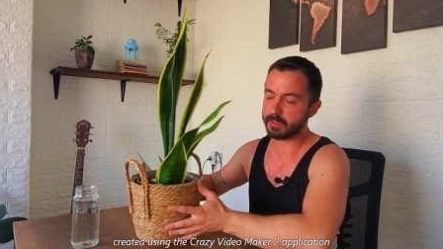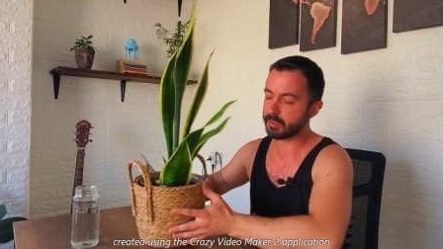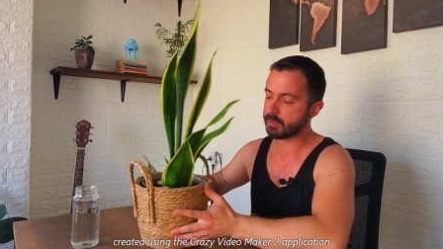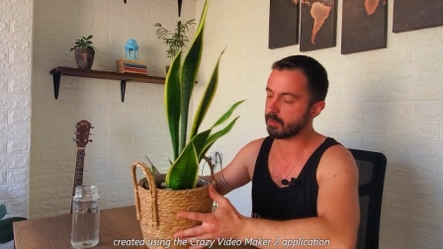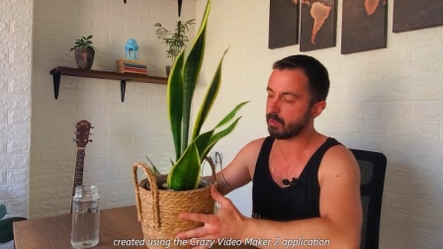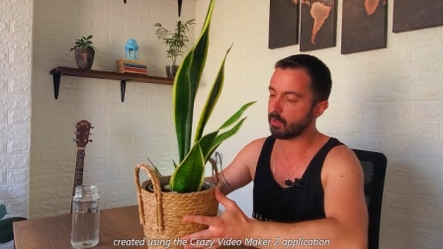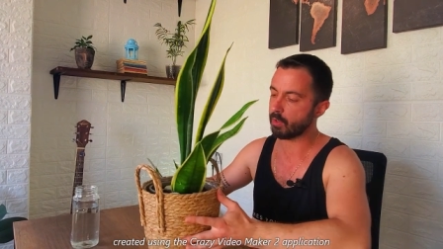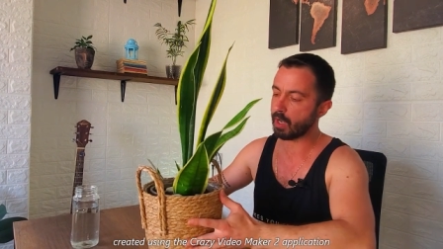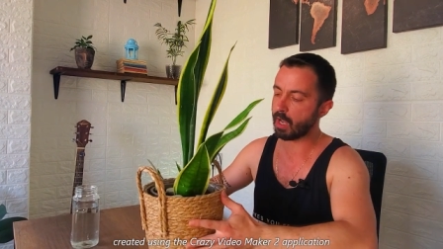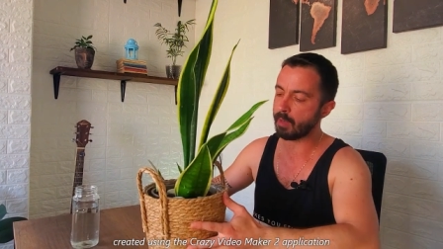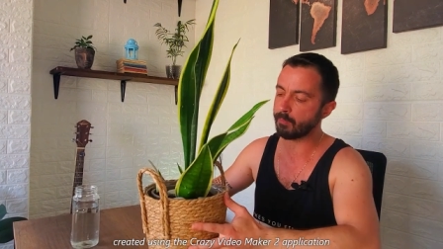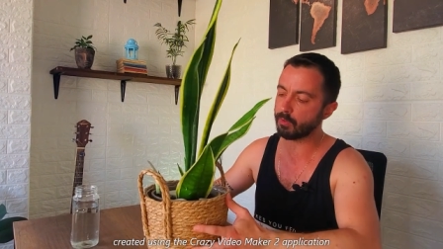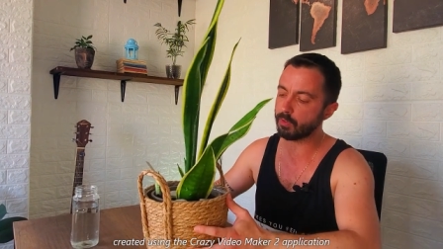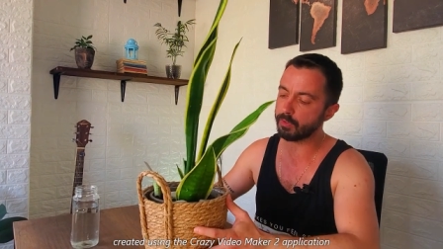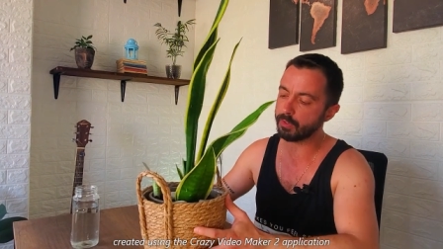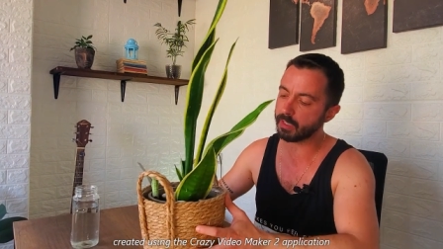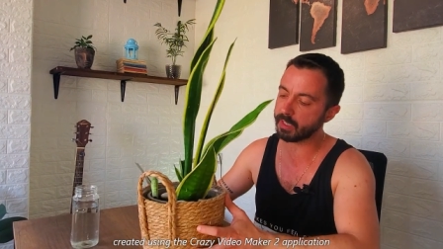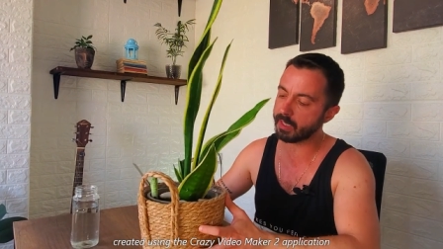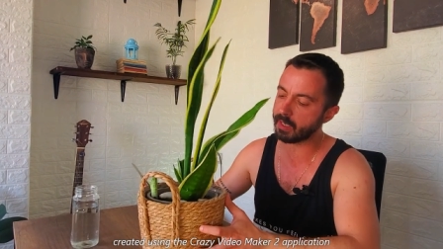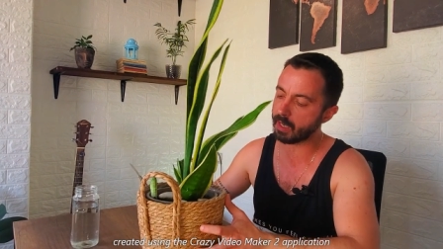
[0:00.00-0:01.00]
So I'm
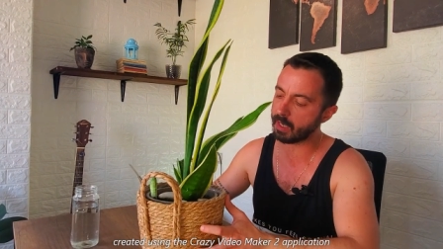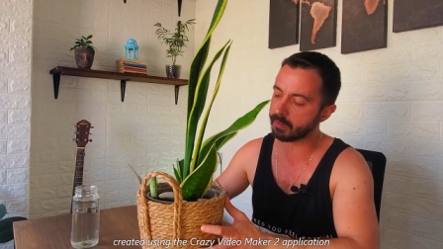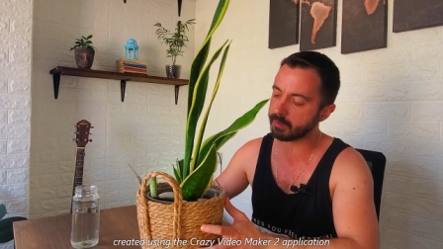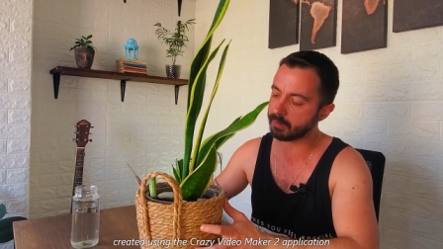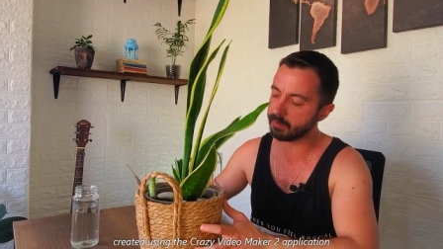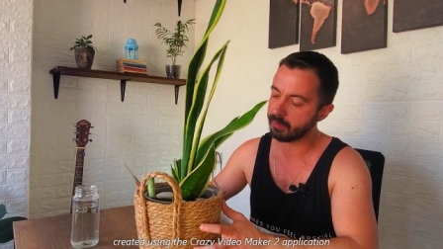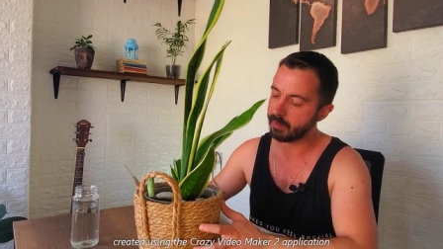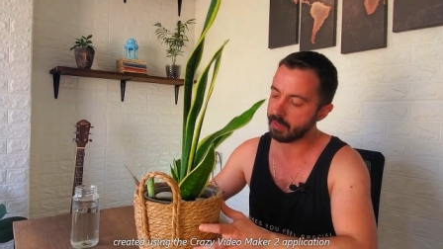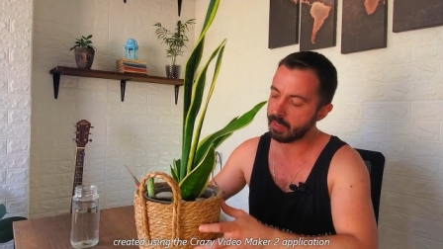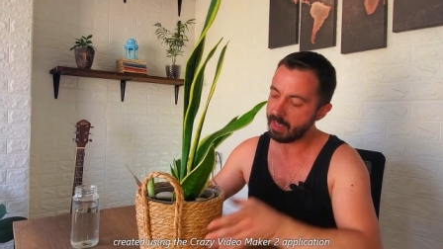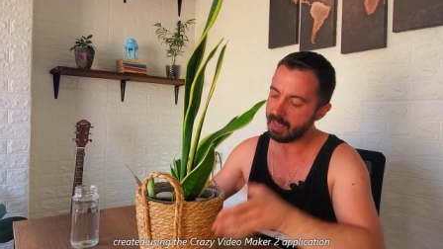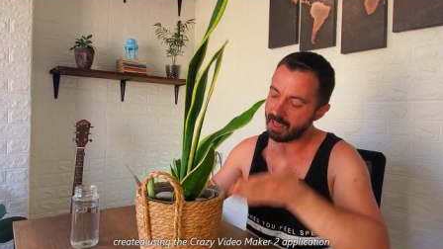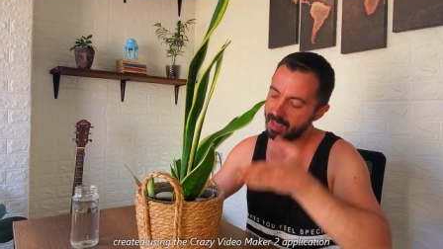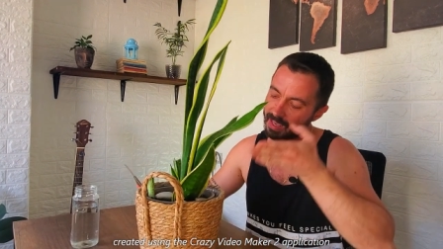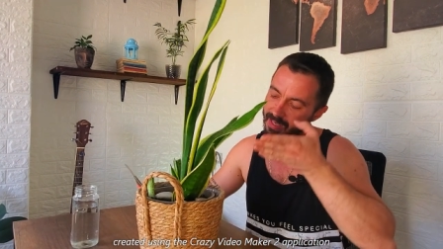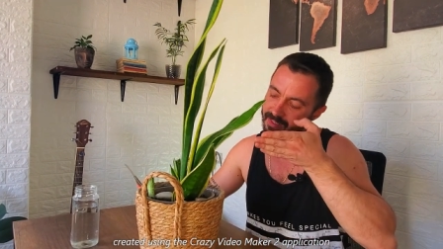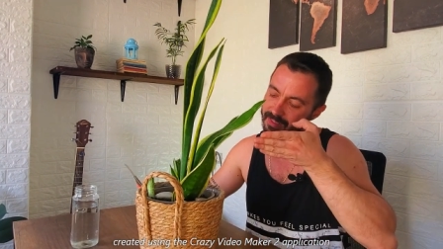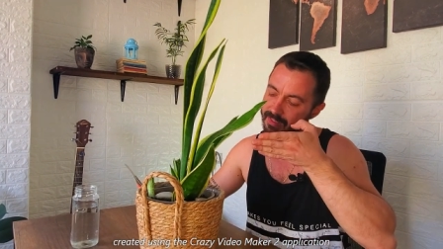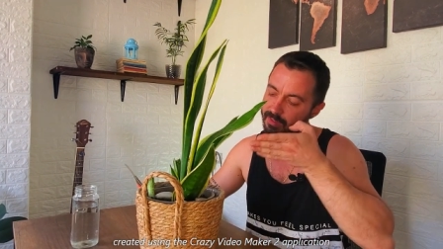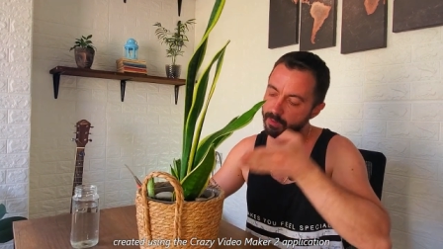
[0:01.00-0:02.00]
gonna cut
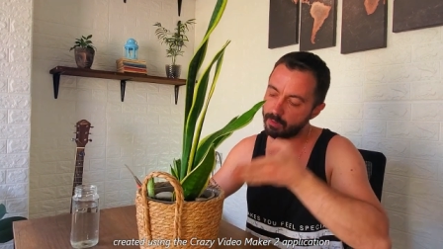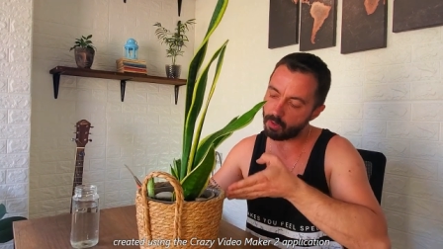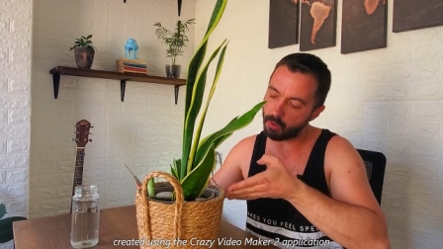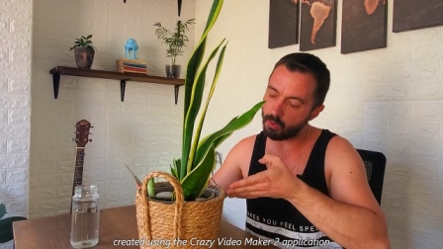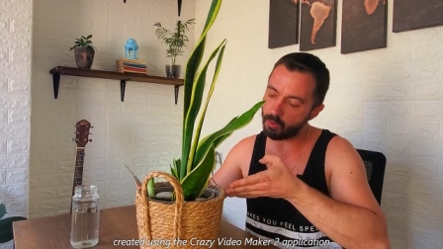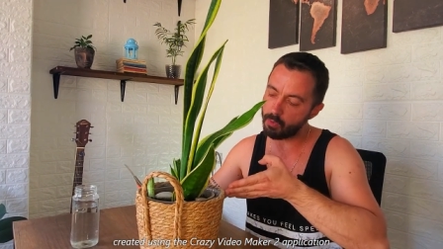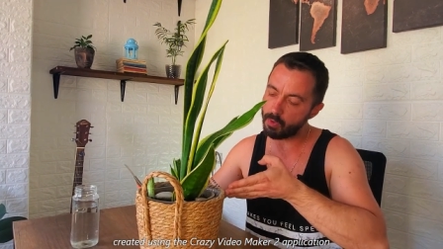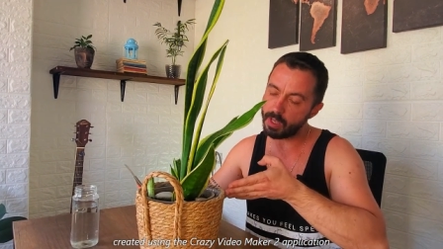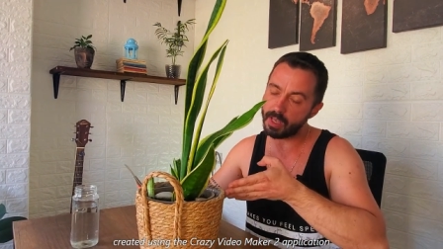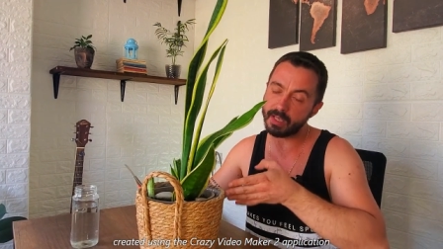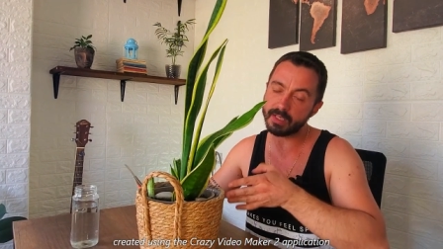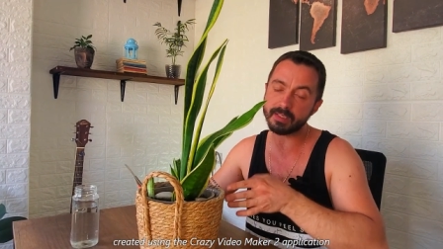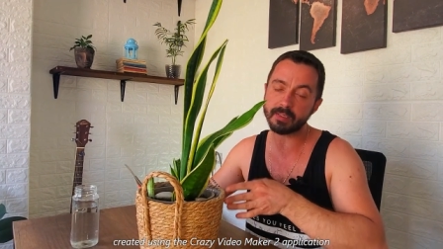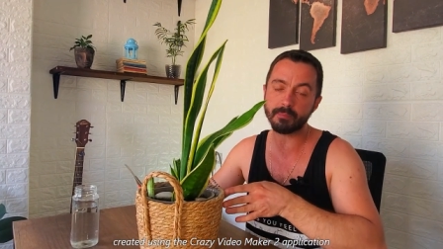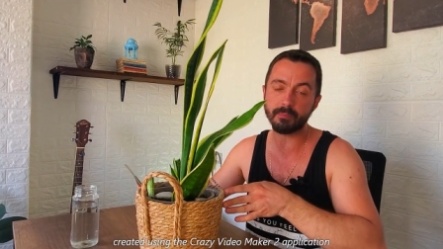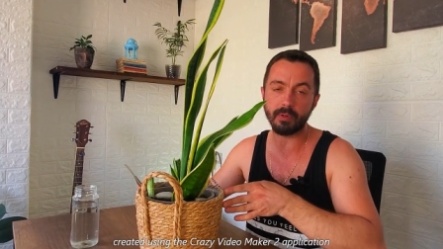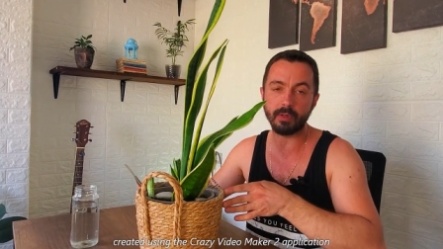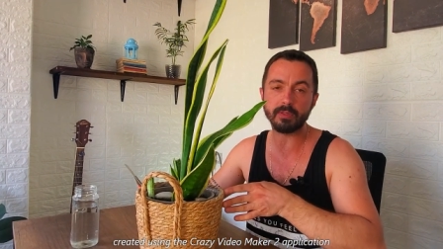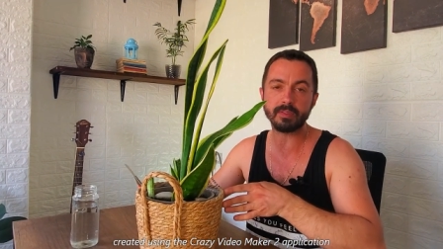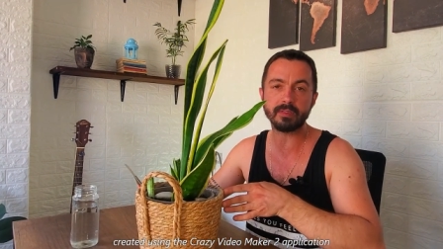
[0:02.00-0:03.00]
as low as
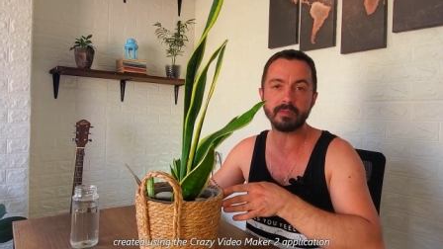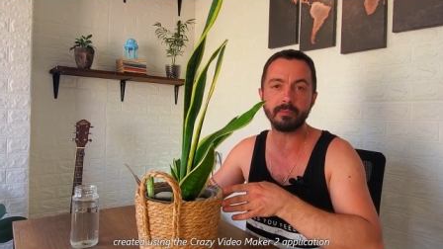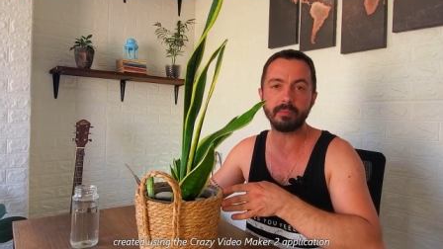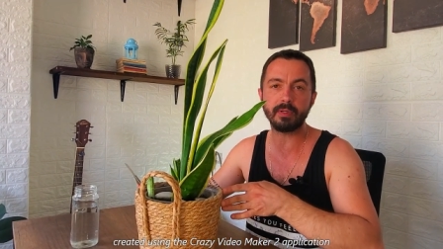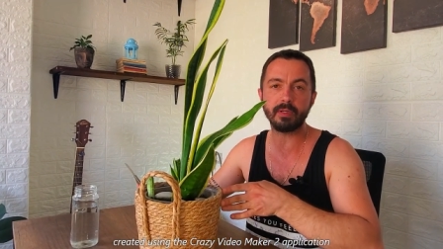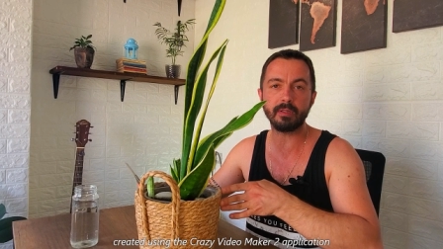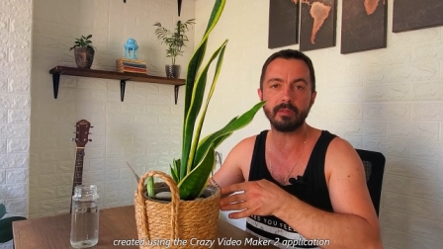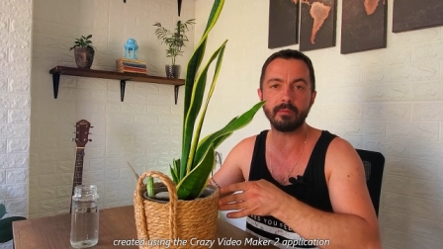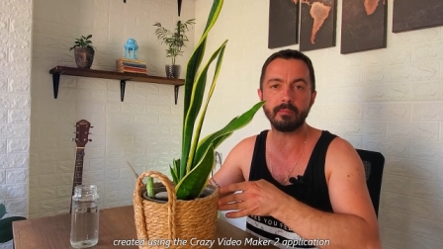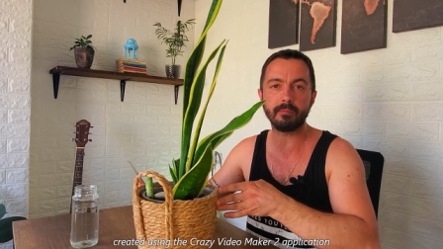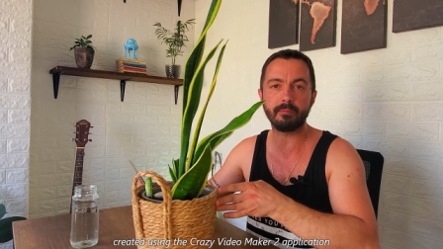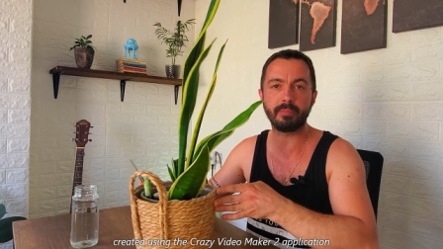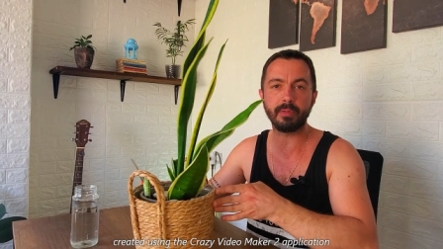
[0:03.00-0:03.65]
possible,